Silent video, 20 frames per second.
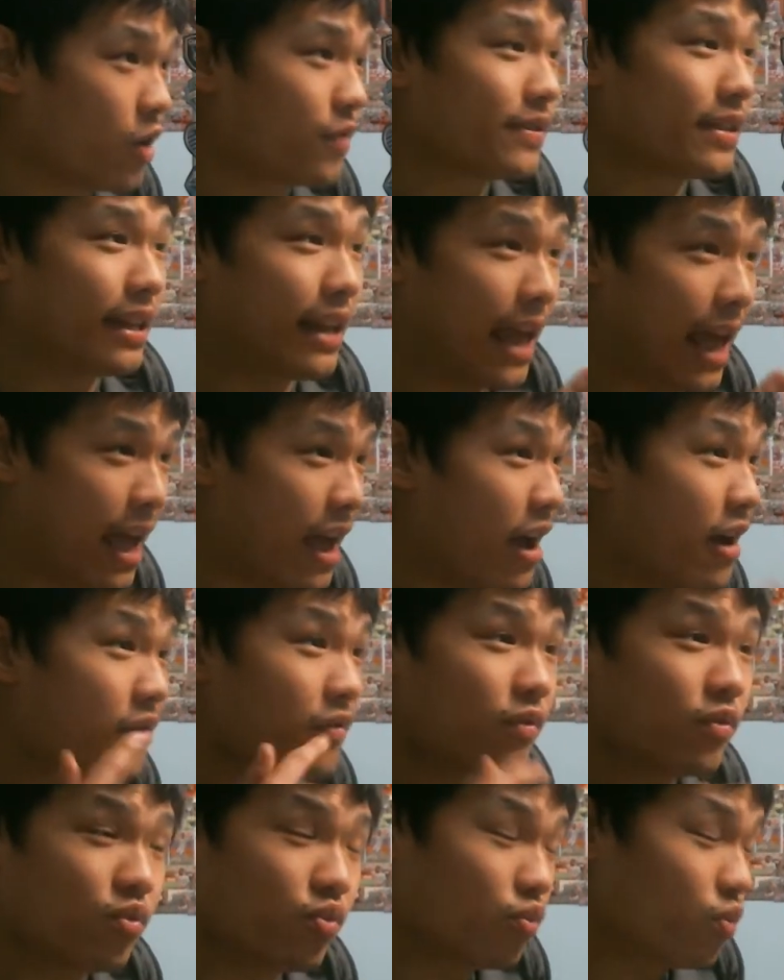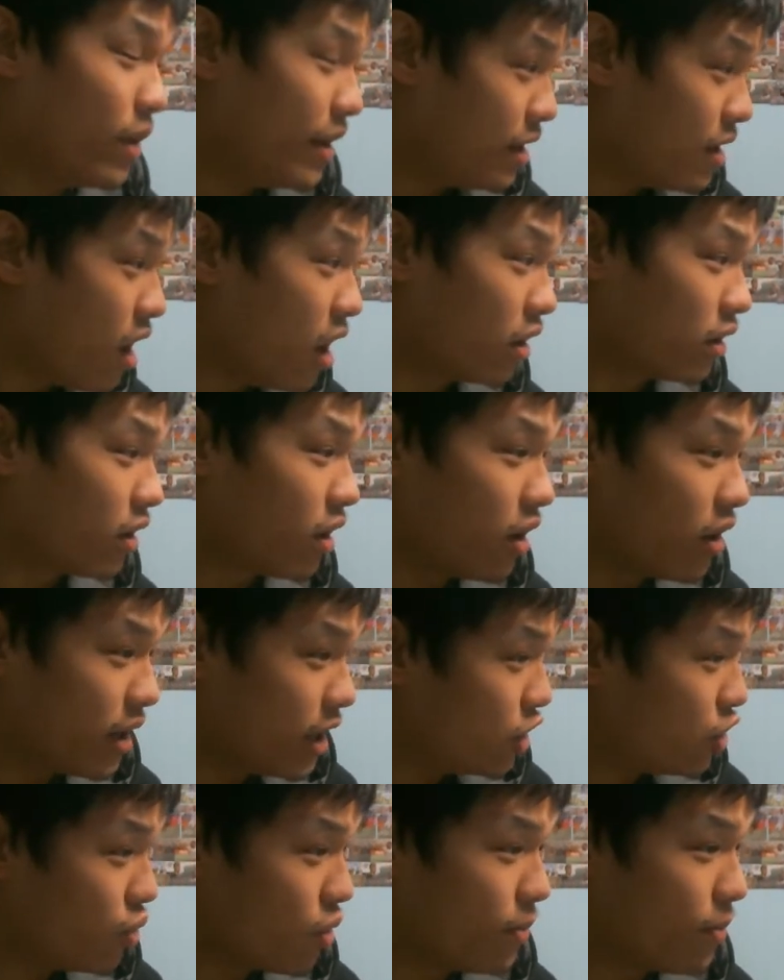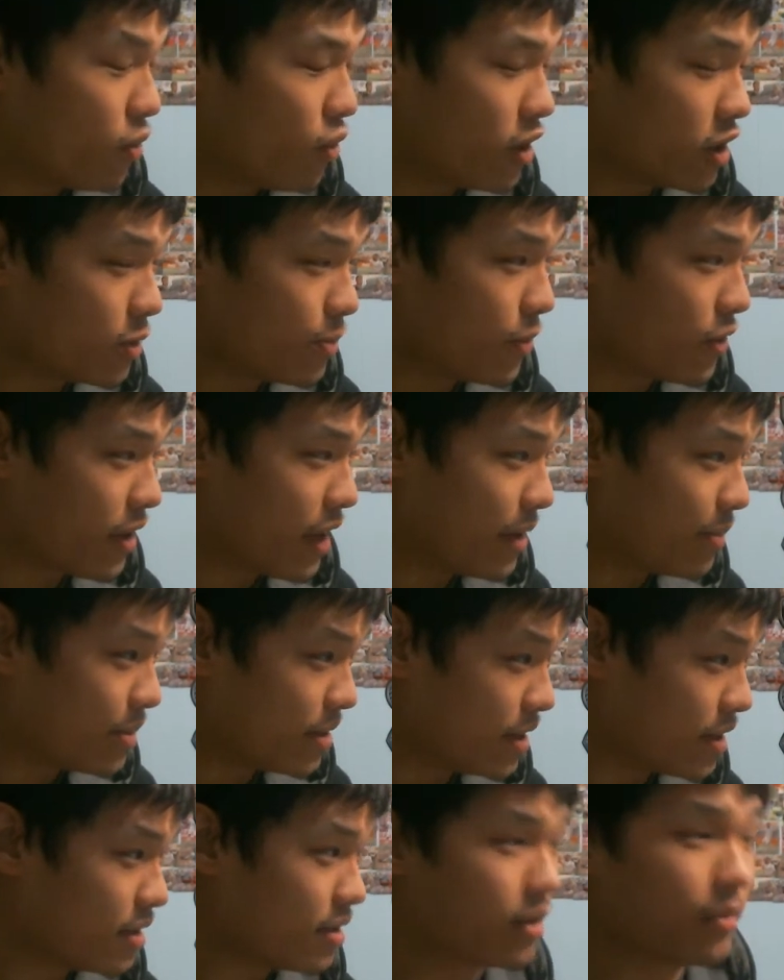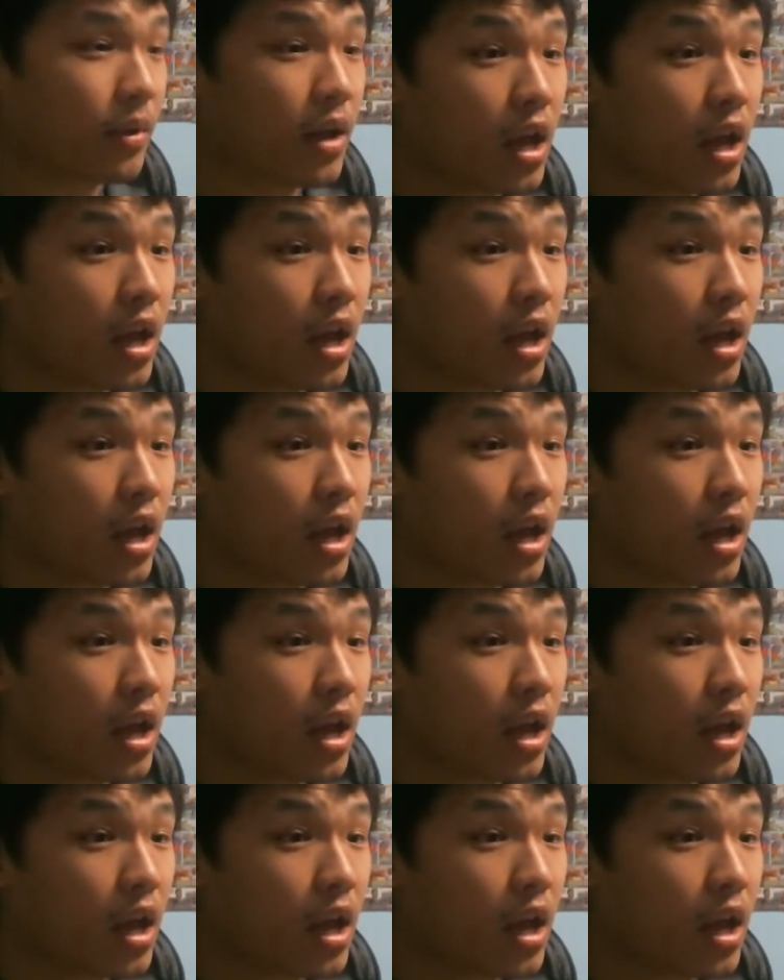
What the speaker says: And have we not gone into a points per game system,